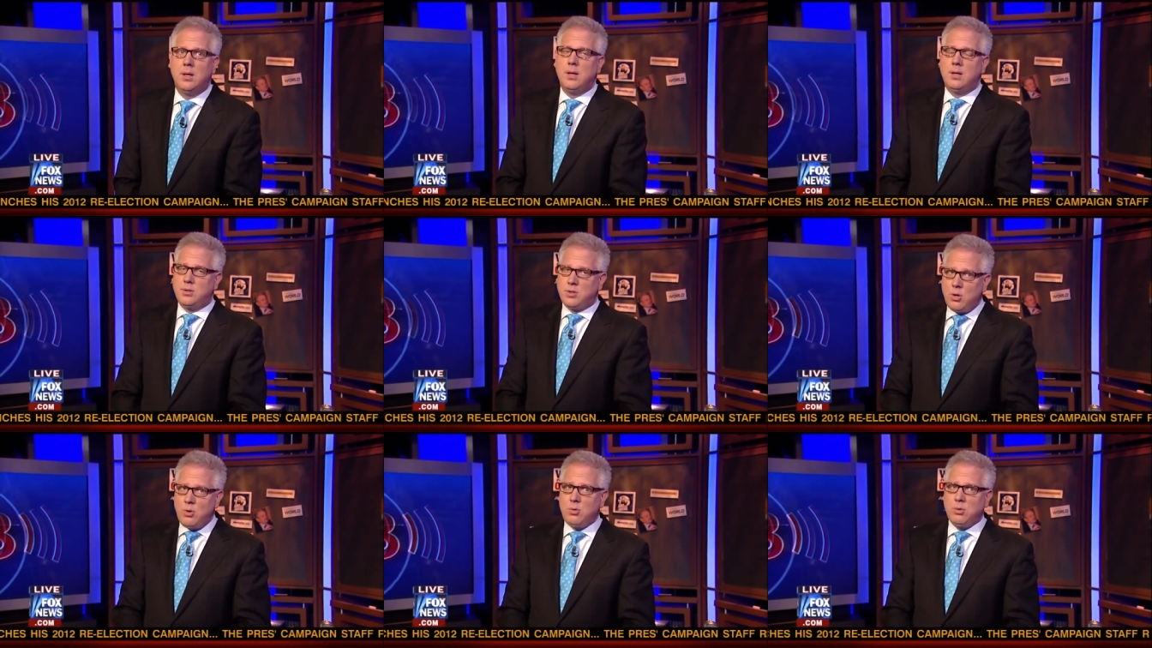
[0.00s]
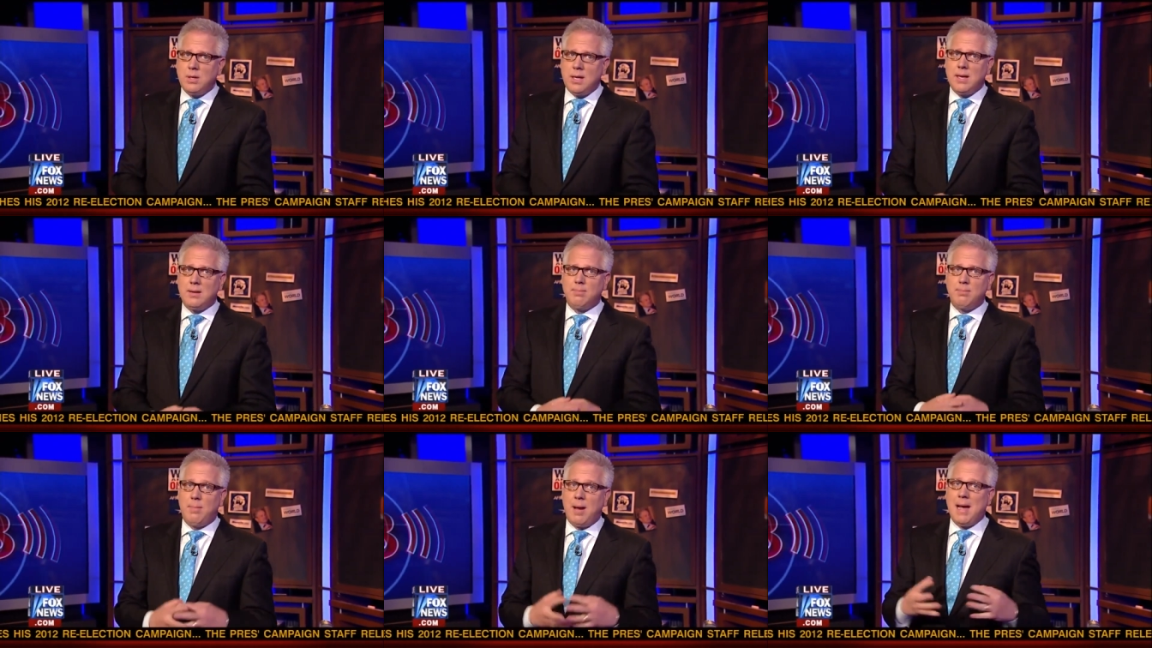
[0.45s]
Don't
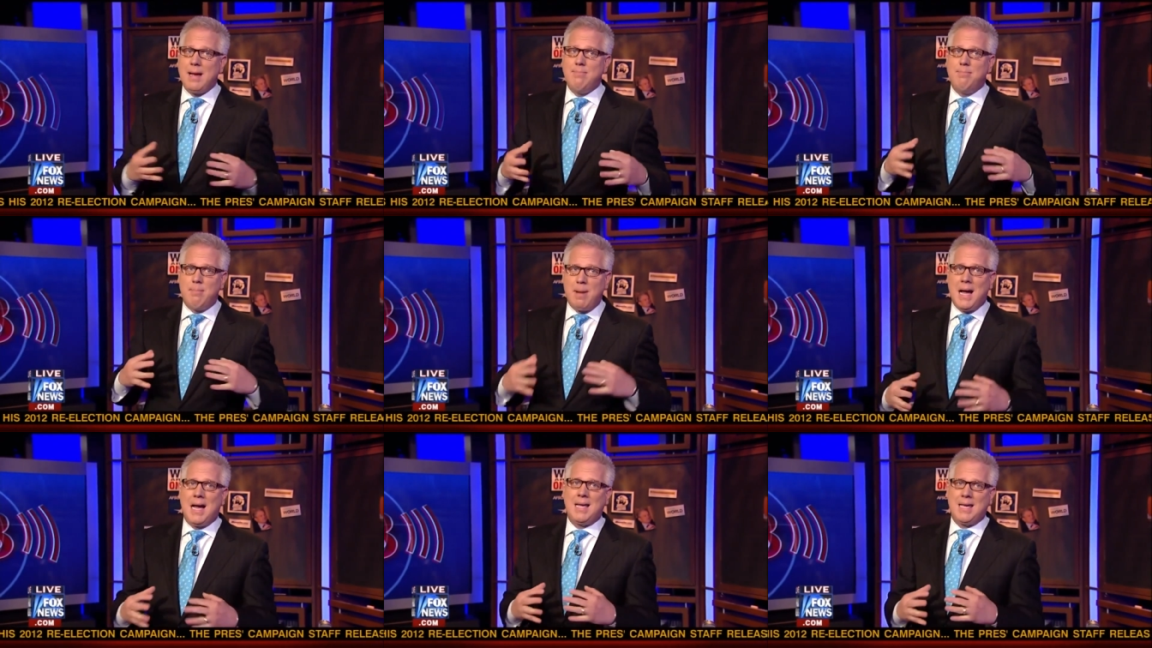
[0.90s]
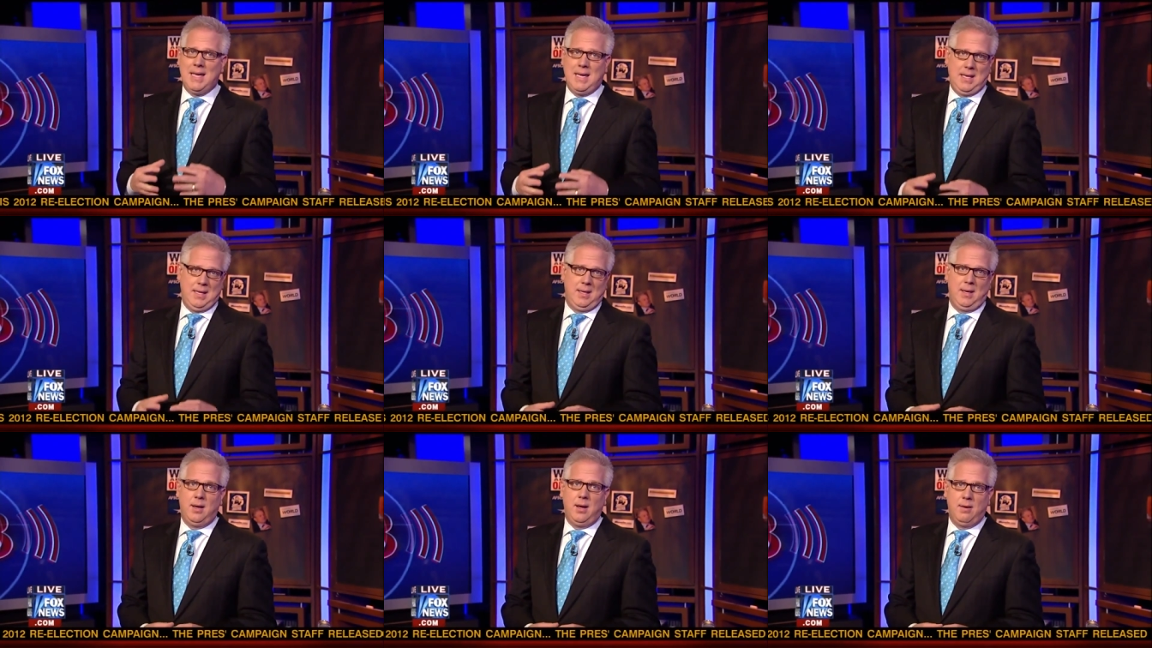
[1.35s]
let my
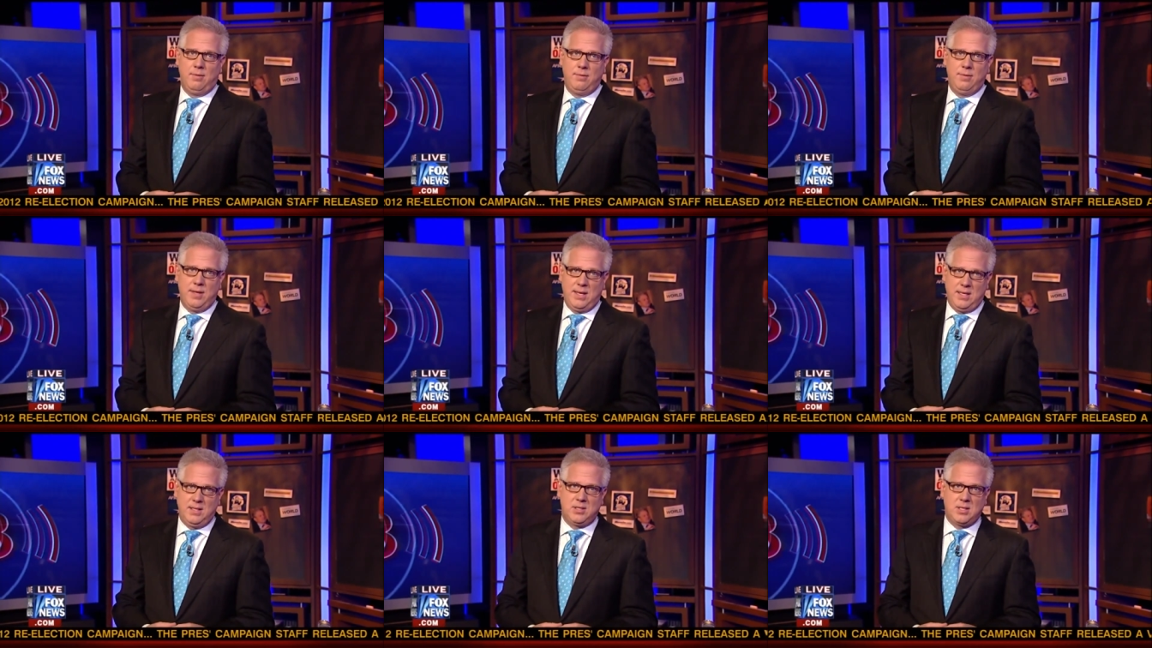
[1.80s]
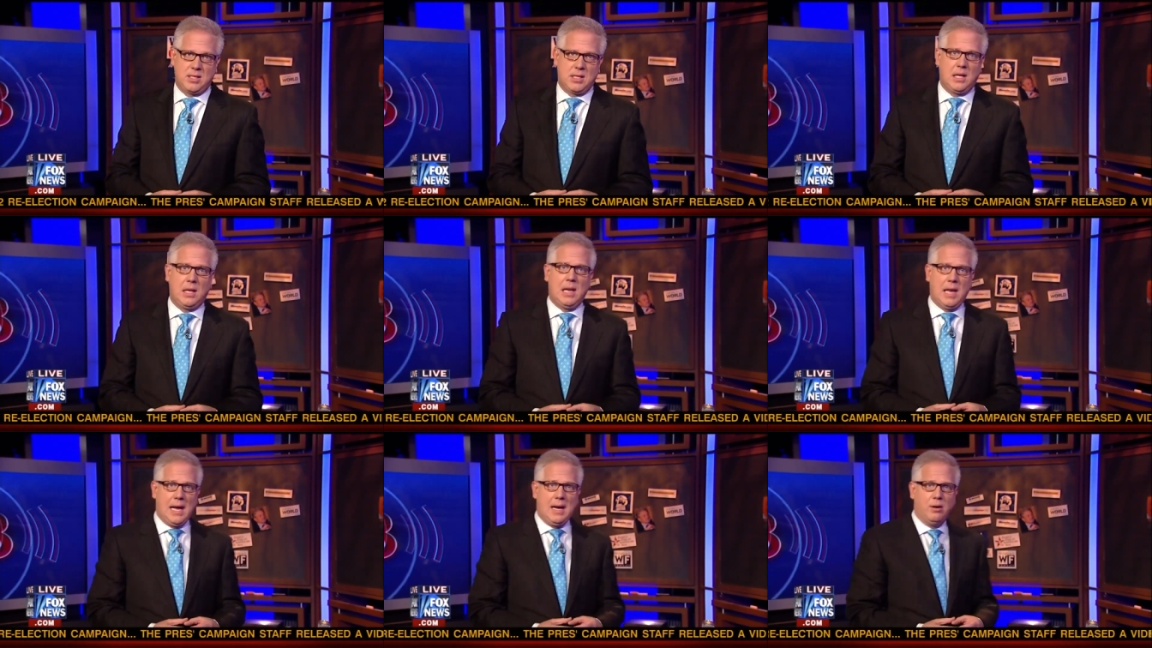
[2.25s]
mocking of these
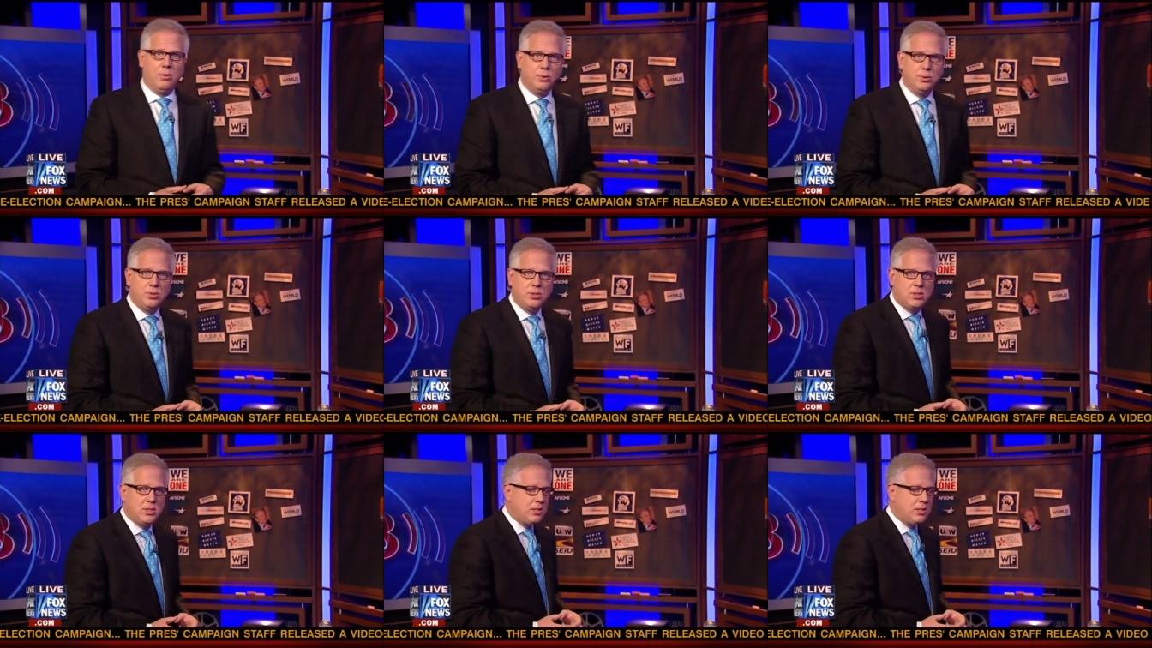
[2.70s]
clowns